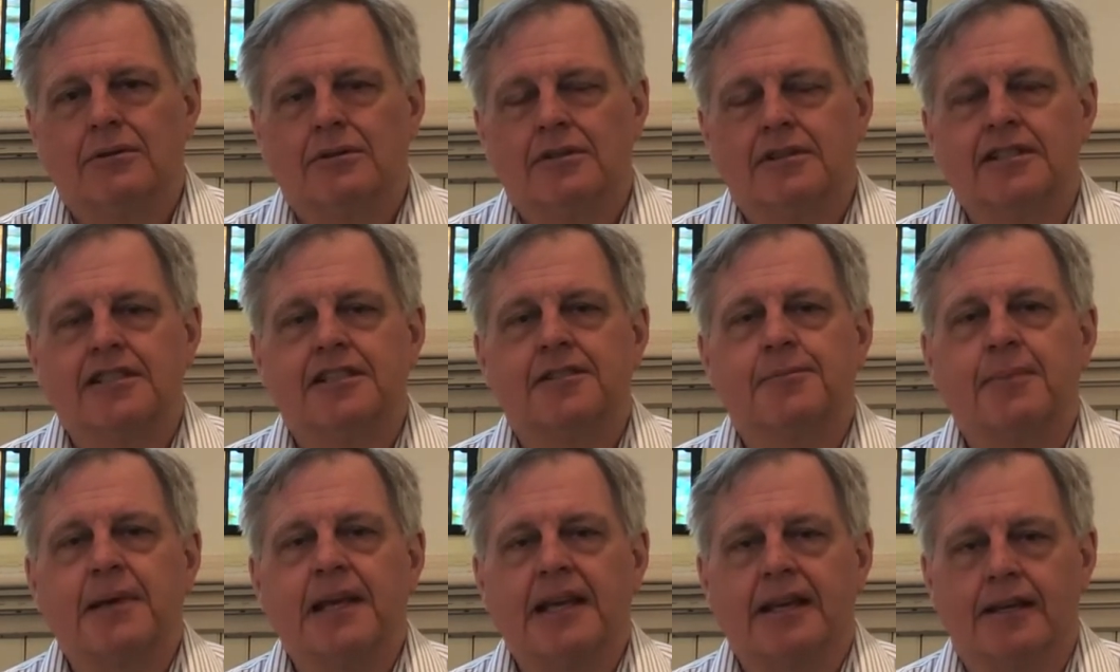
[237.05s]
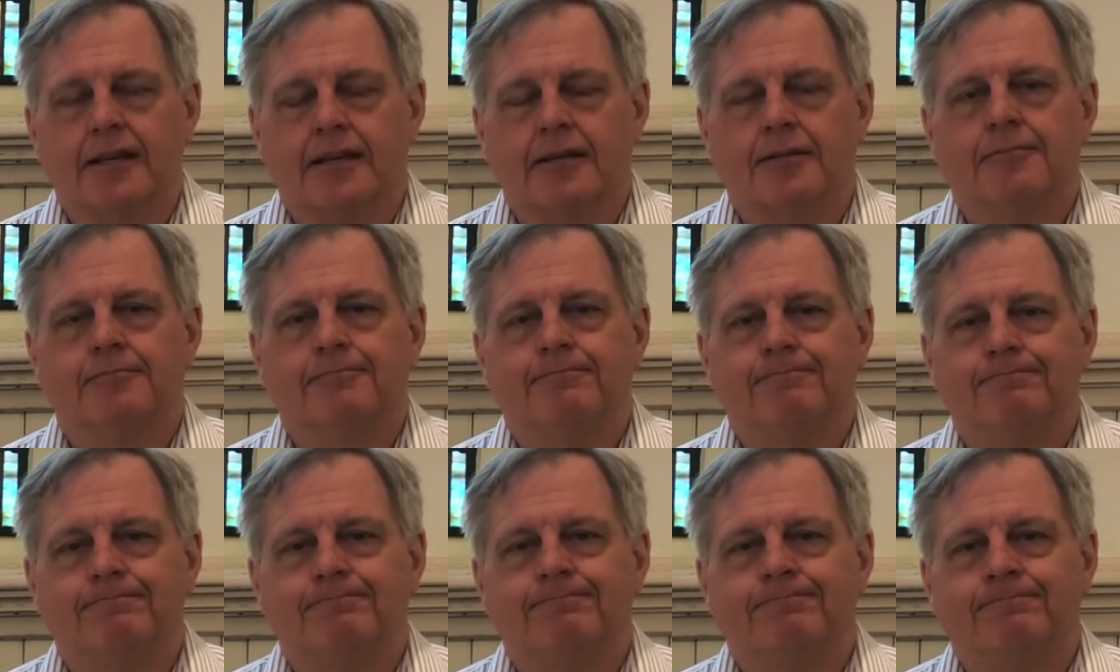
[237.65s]
to speak.
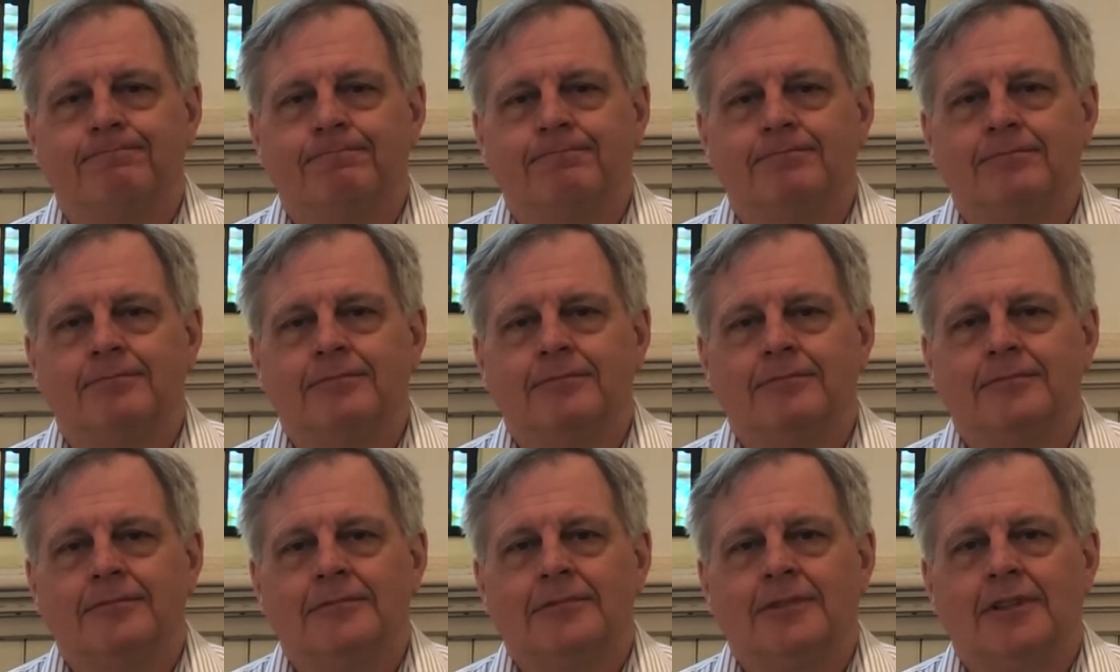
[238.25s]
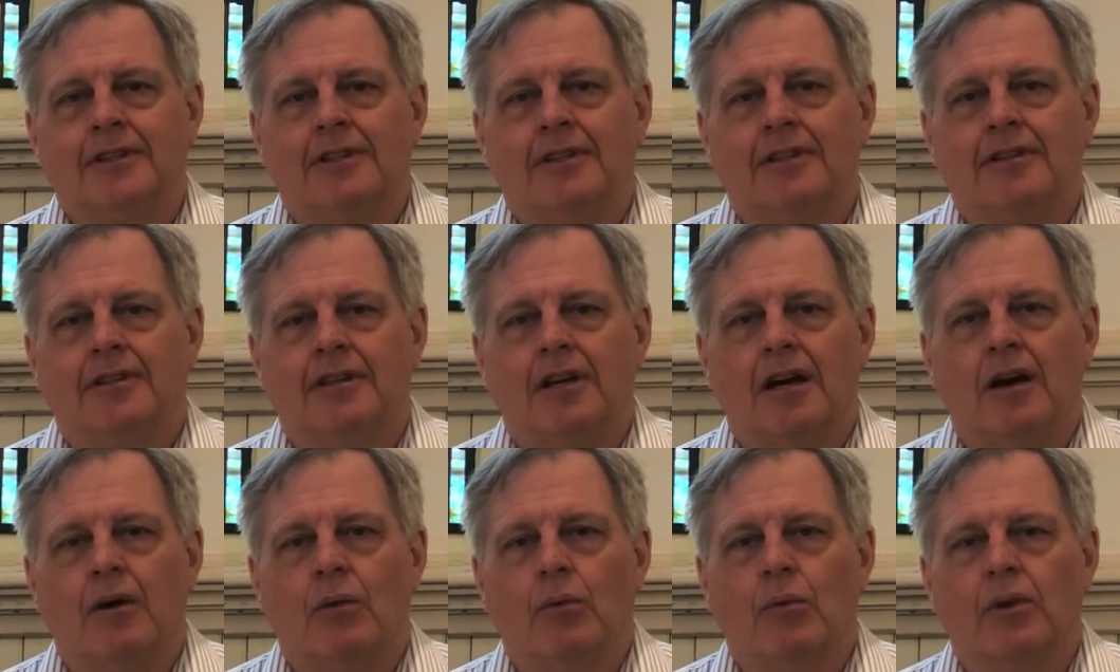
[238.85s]

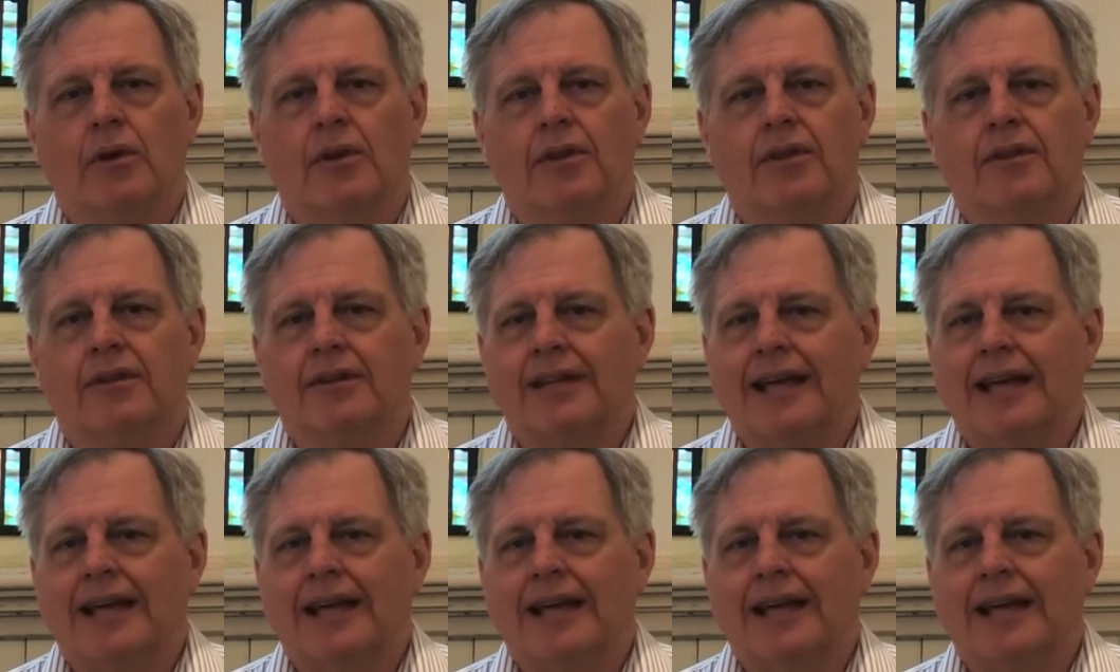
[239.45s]
Not with